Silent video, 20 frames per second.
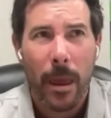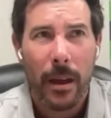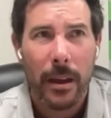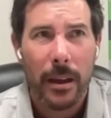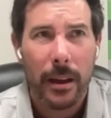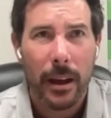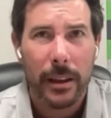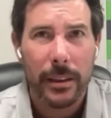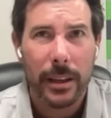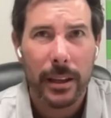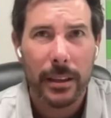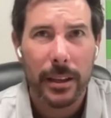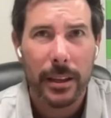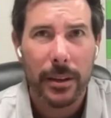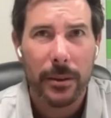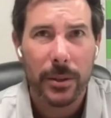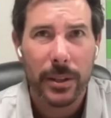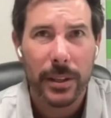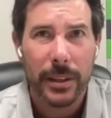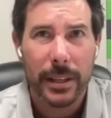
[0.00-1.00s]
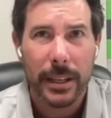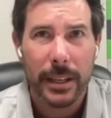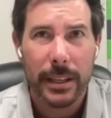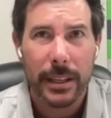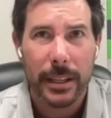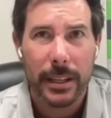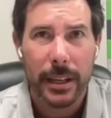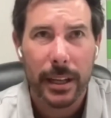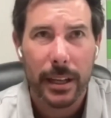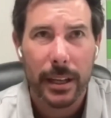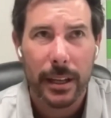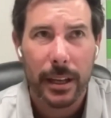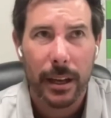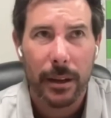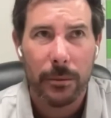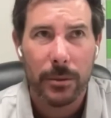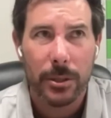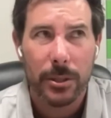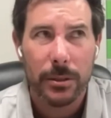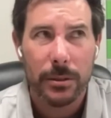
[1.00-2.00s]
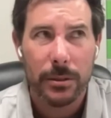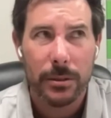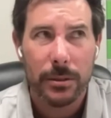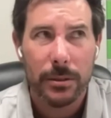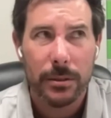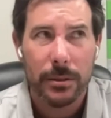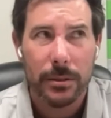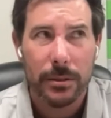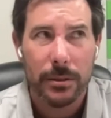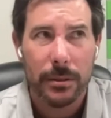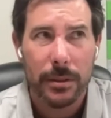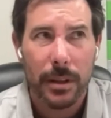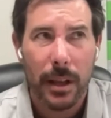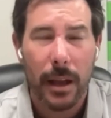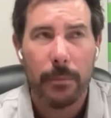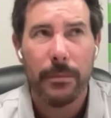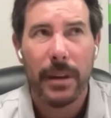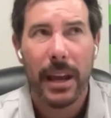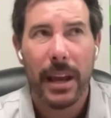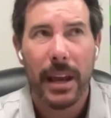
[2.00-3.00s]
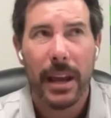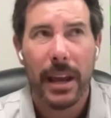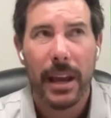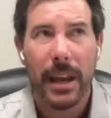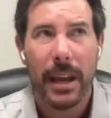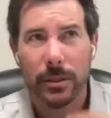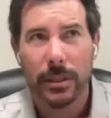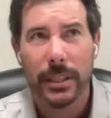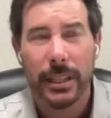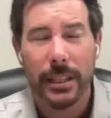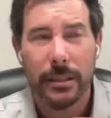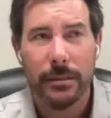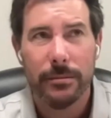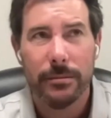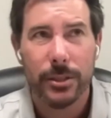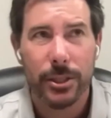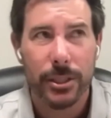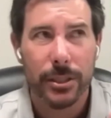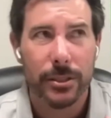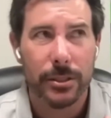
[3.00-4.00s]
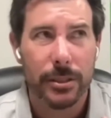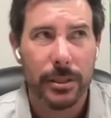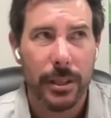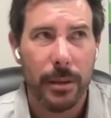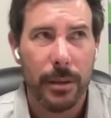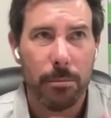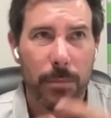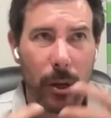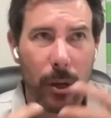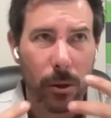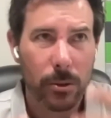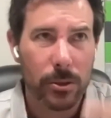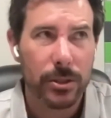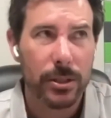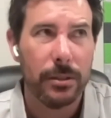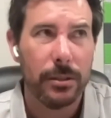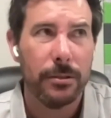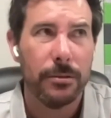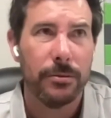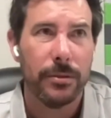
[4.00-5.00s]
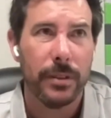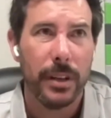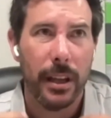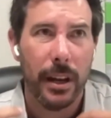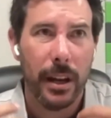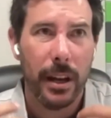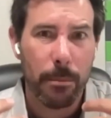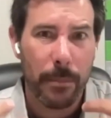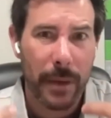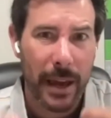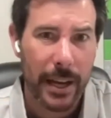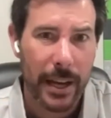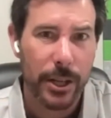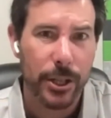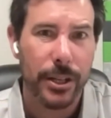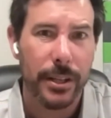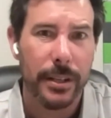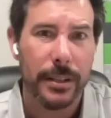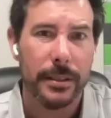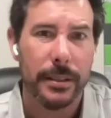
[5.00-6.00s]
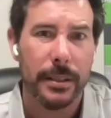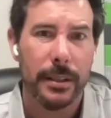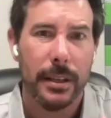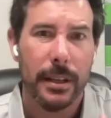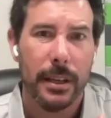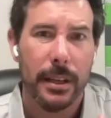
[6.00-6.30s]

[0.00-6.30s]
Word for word: Uh, I think the only thing that uh, I would, I'm naturally just impulsive and impatient.